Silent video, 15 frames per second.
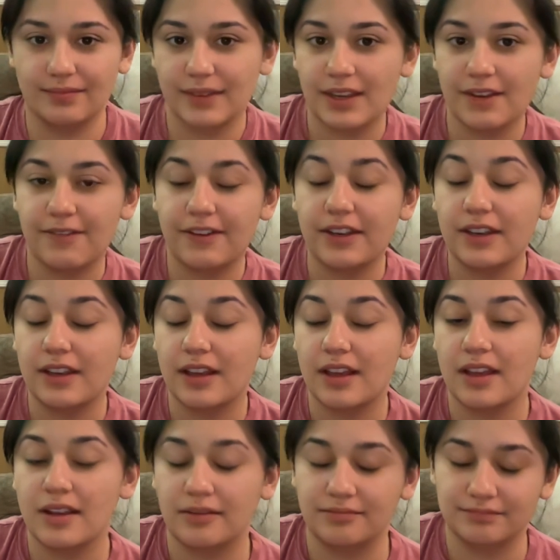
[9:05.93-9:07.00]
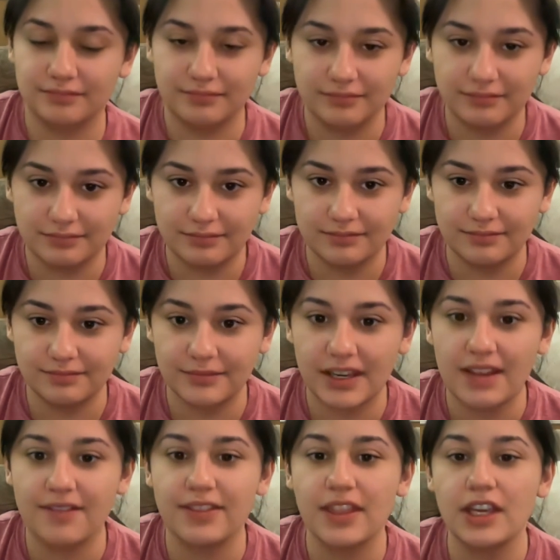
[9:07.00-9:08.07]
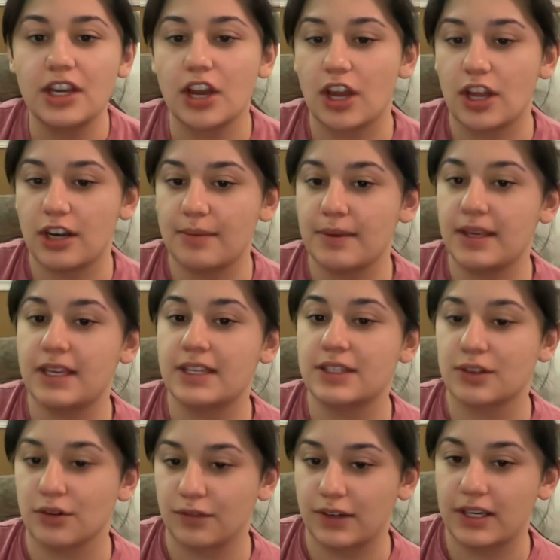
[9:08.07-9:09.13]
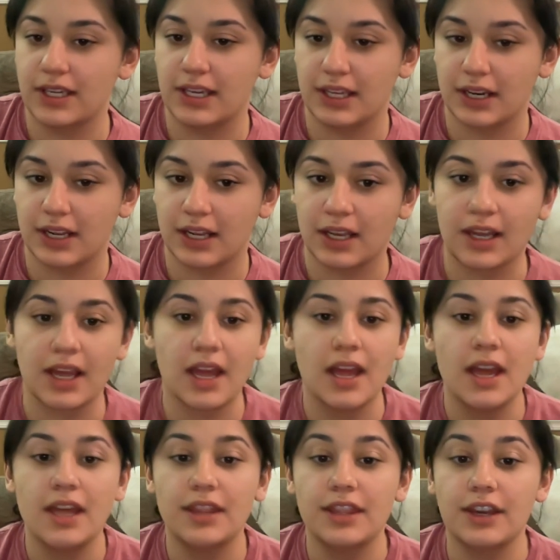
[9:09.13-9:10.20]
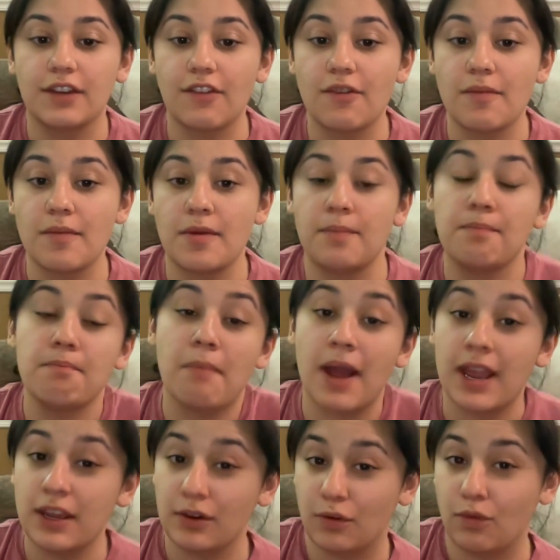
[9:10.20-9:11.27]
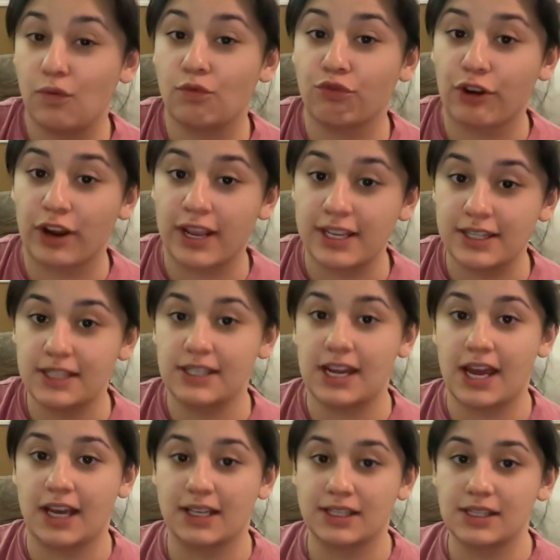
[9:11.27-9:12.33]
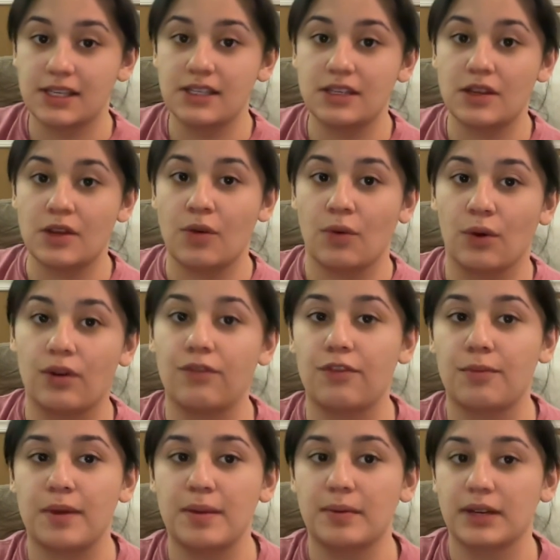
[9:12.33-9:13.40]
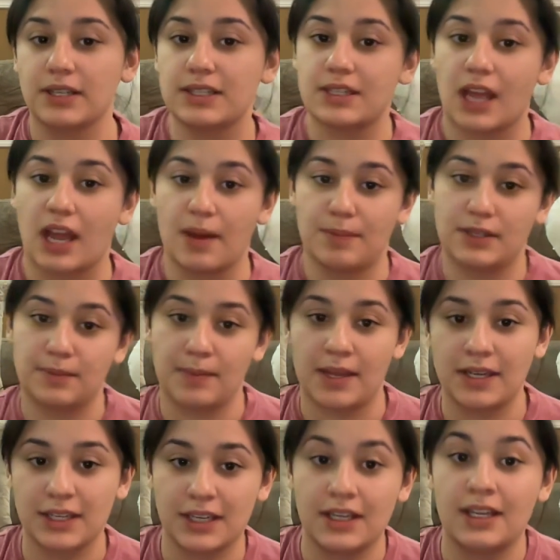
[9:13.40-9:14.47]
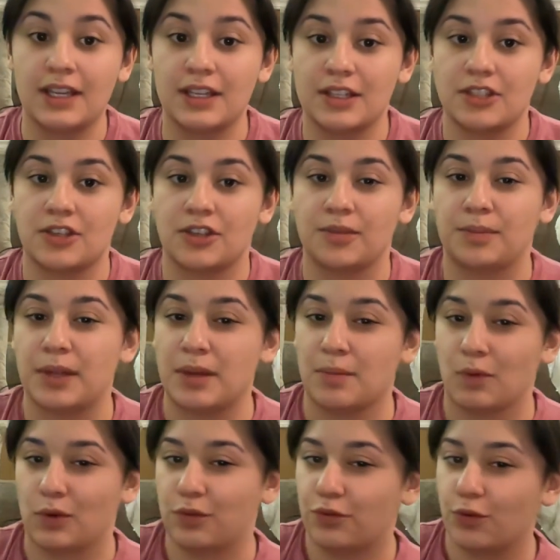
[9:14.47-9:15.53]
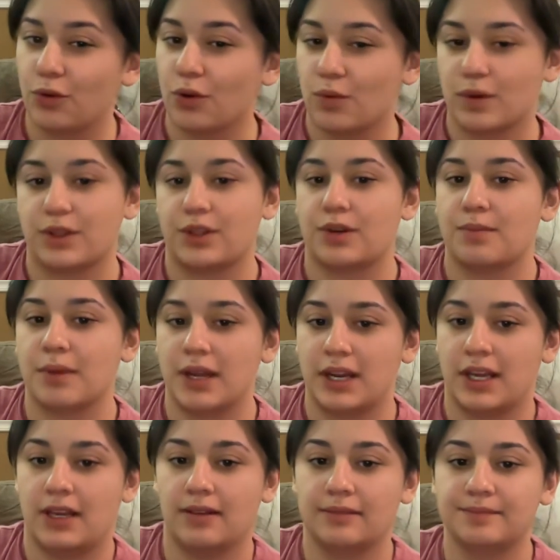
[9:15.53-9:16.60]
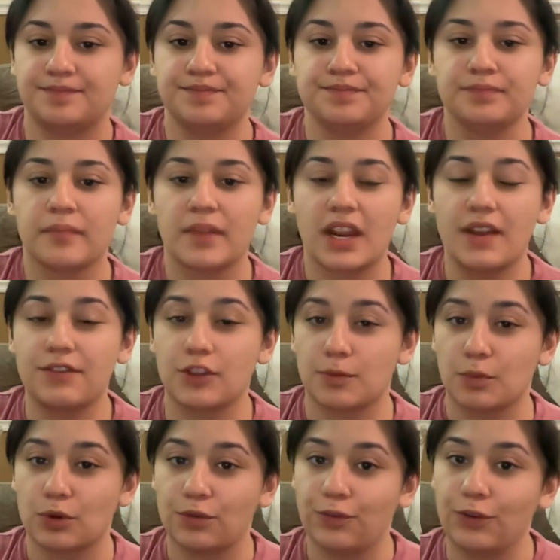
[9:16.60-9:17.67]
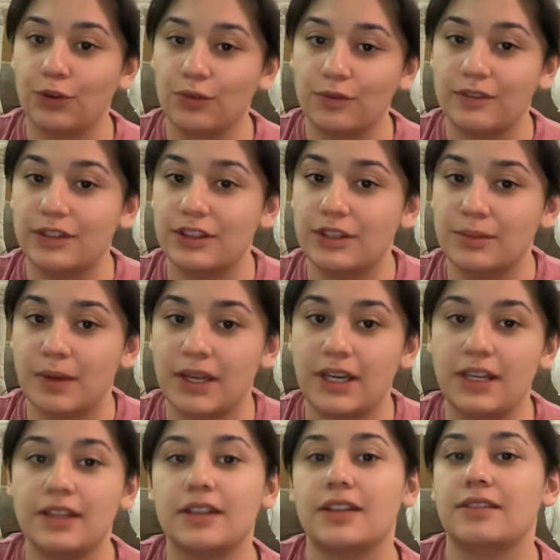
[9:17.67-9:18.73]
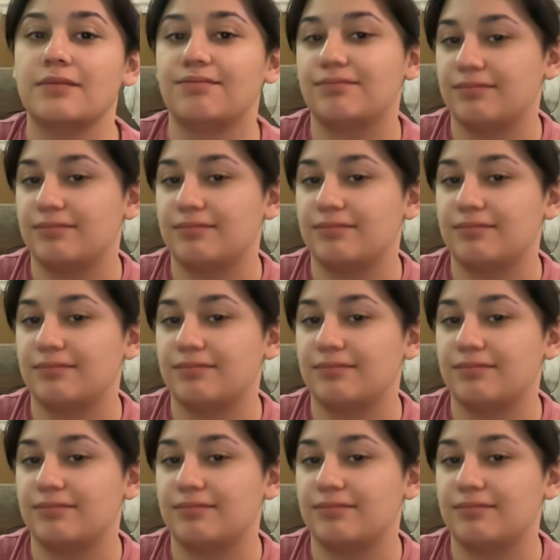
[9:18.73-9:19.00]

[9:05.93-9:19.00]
If the economy is overheating, the government might raise the taxes in order for people to stop spending and start being more frugal with their money. If they're more frugal with their money, then